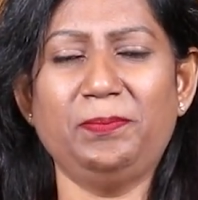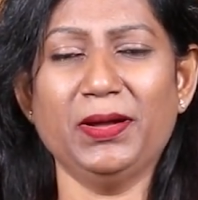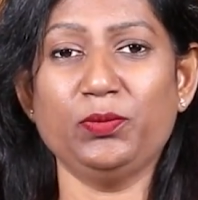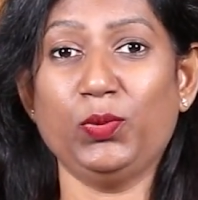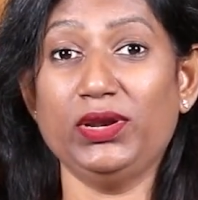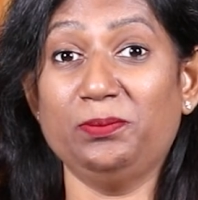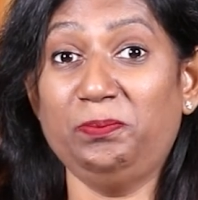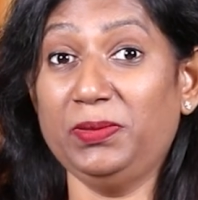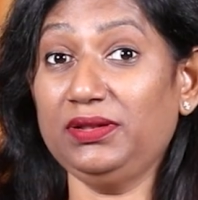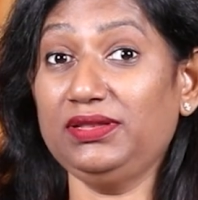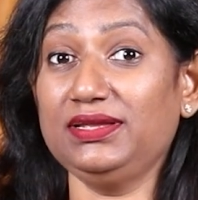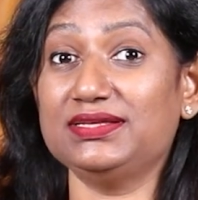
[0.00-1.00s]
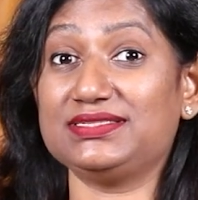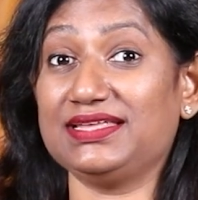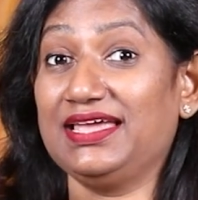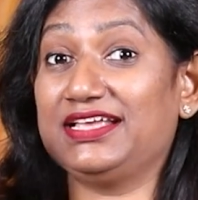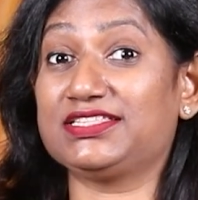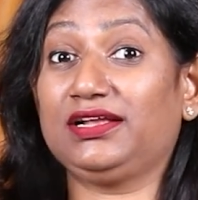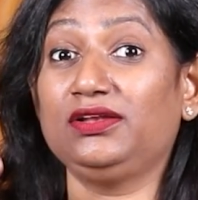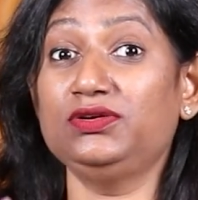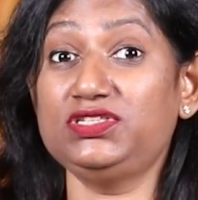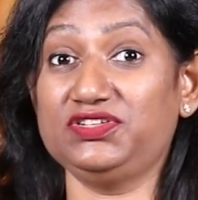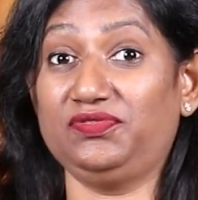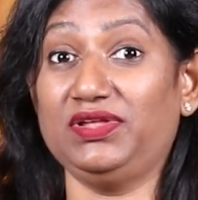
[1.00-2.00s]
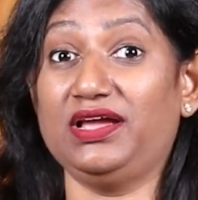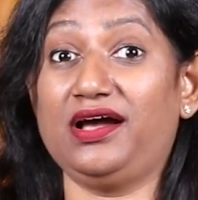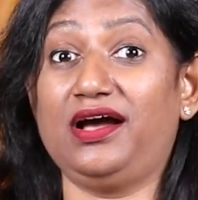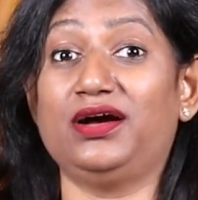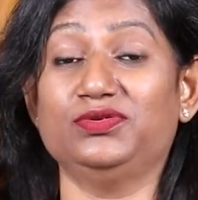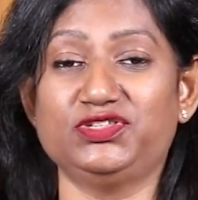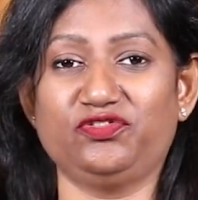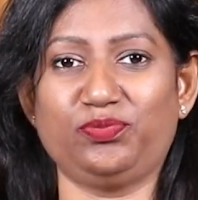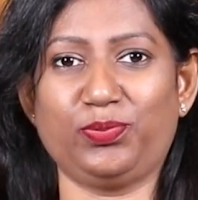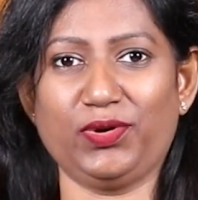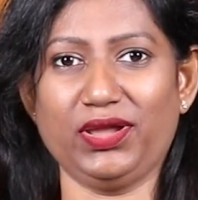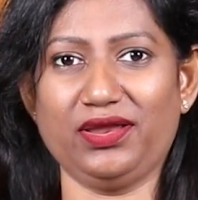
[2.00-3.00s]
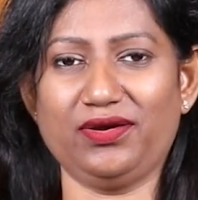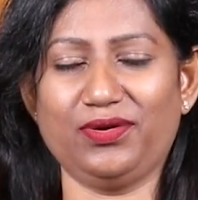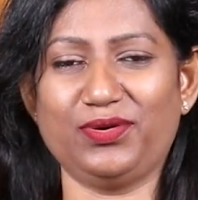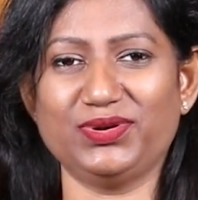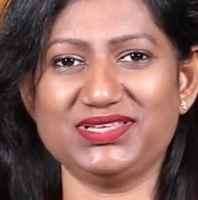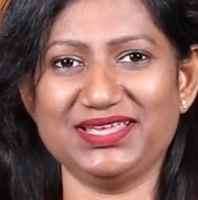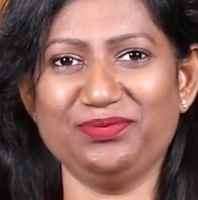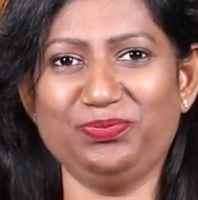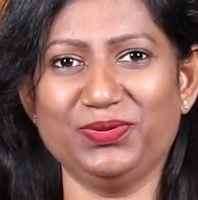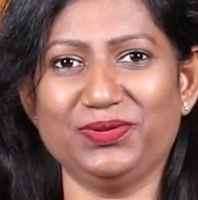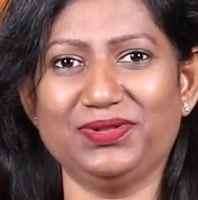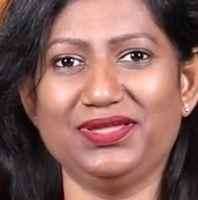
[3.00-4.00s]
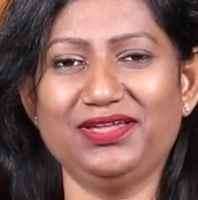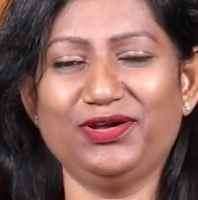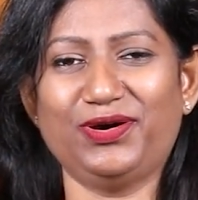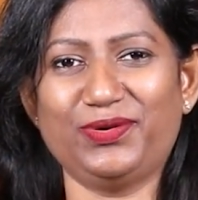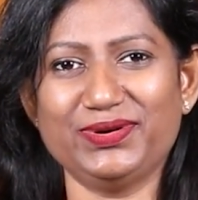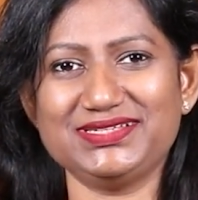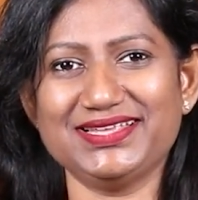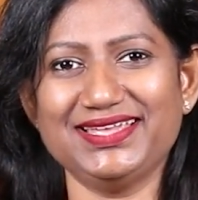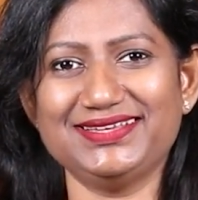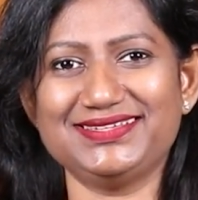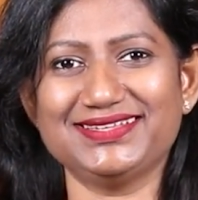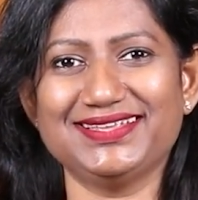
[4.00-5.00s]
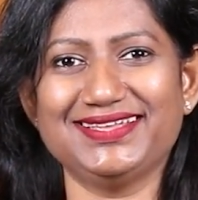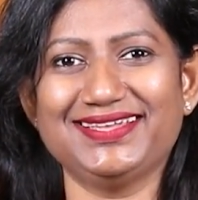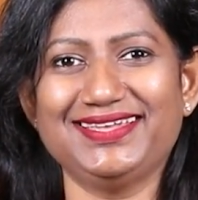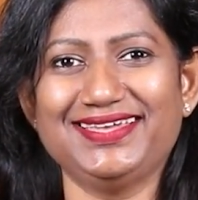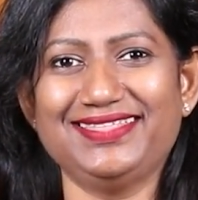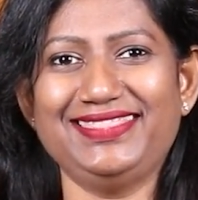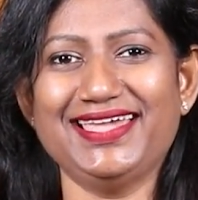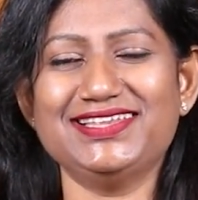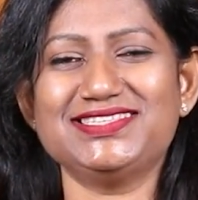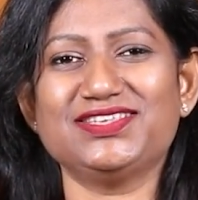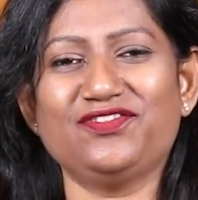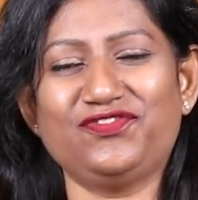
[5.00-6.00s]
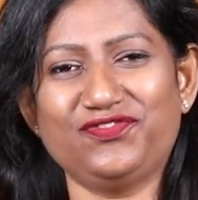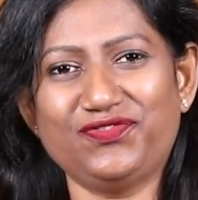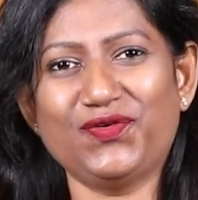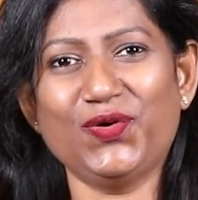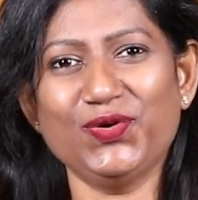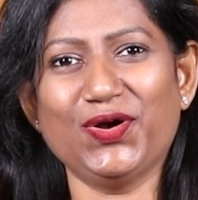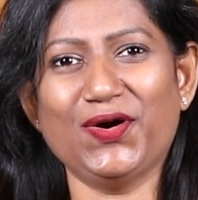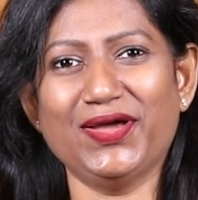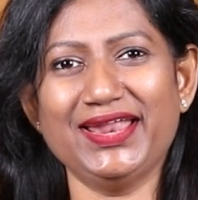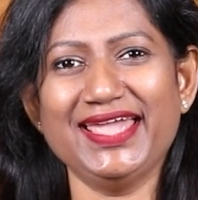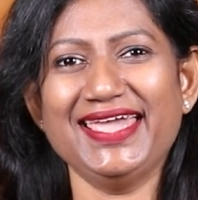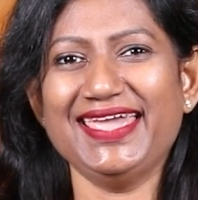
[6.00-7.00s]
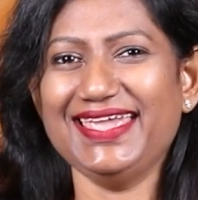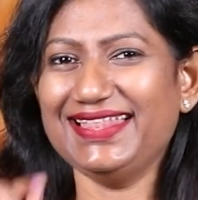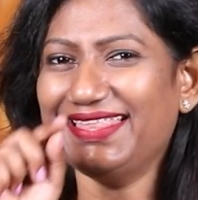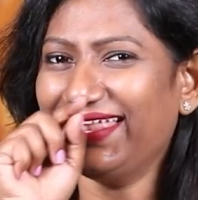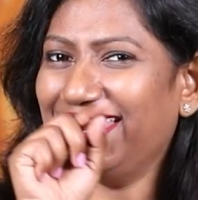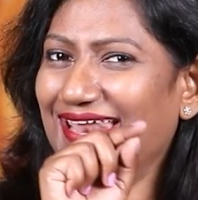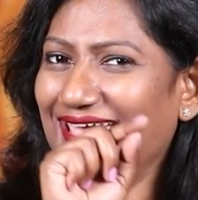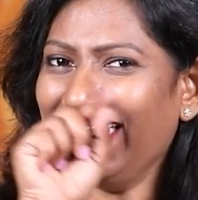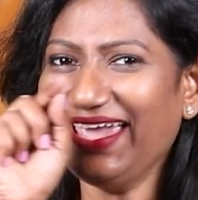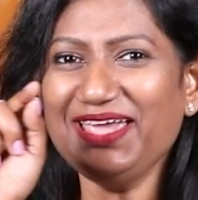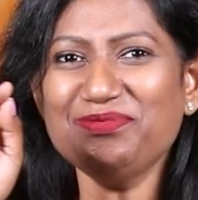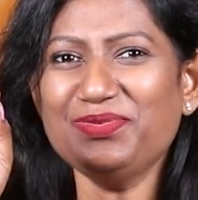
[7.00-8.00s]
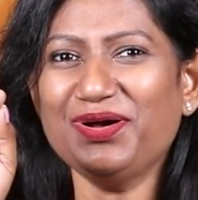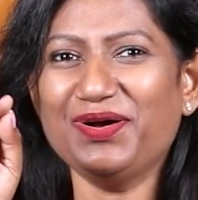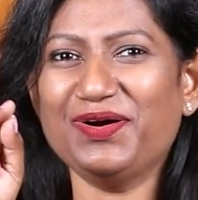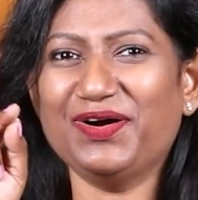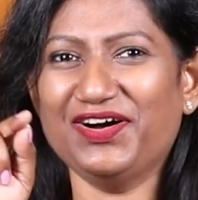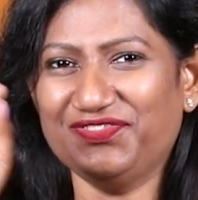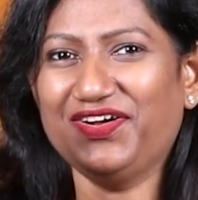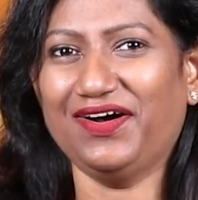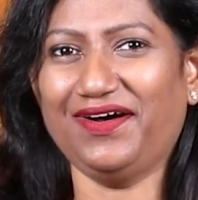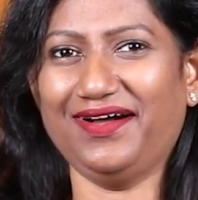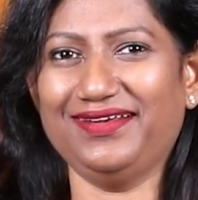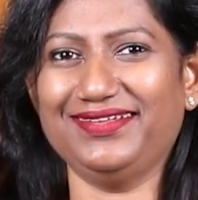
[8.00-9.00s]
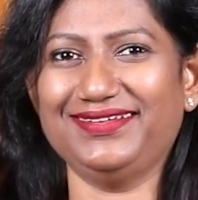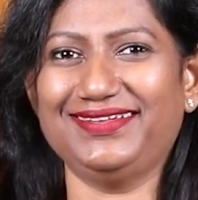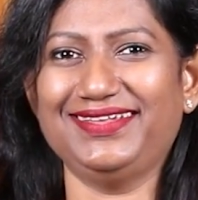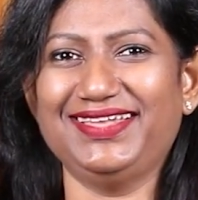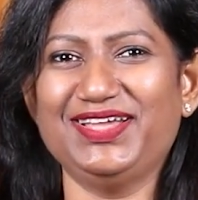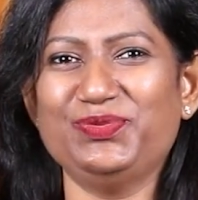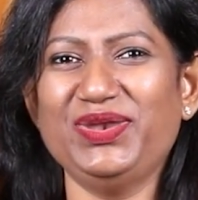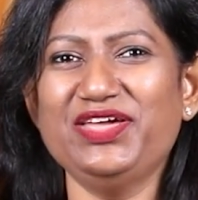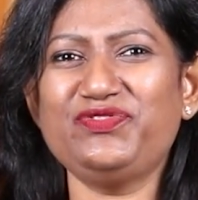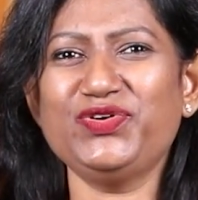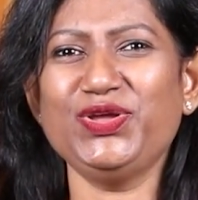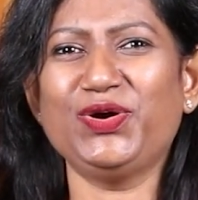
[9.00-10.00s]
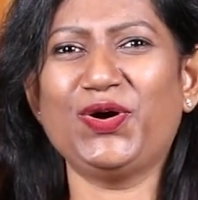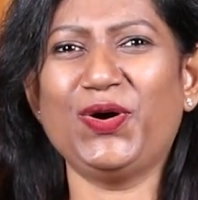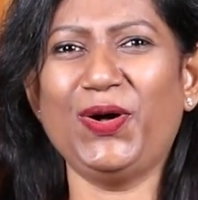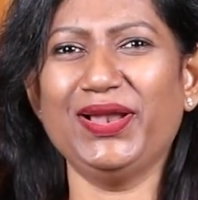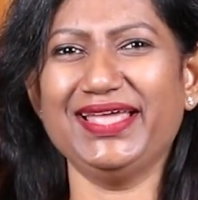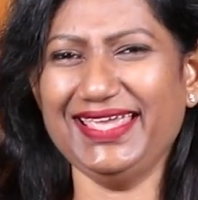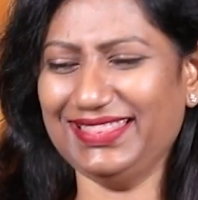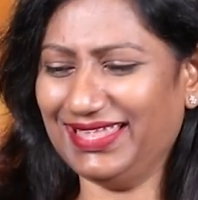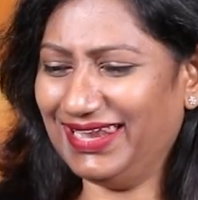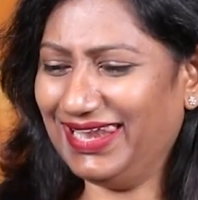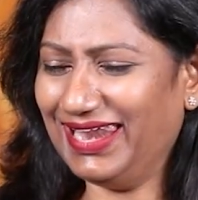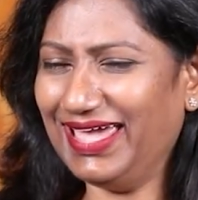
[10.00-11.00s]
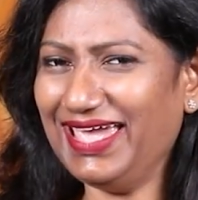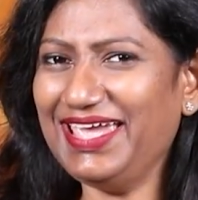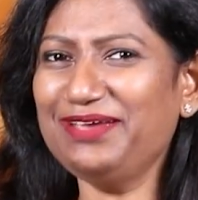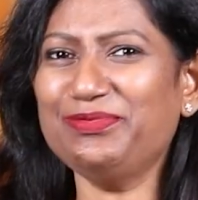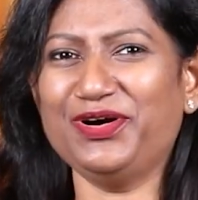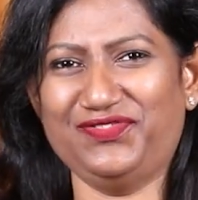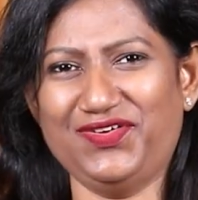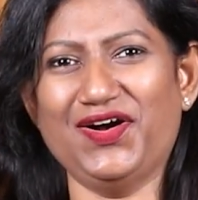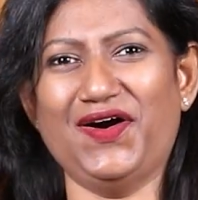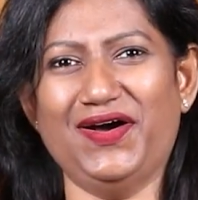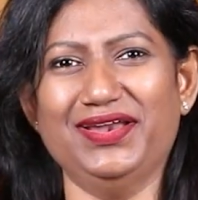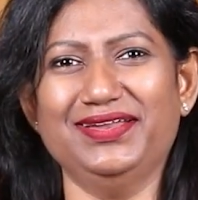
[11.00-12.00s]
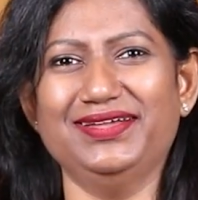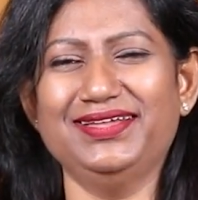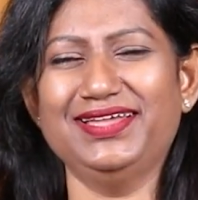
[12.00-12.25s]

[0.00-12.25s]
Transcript: But when a building is exclusively a house of prayer or a temple or a tent that is for God, in the name of God, whenever you call in the name of God,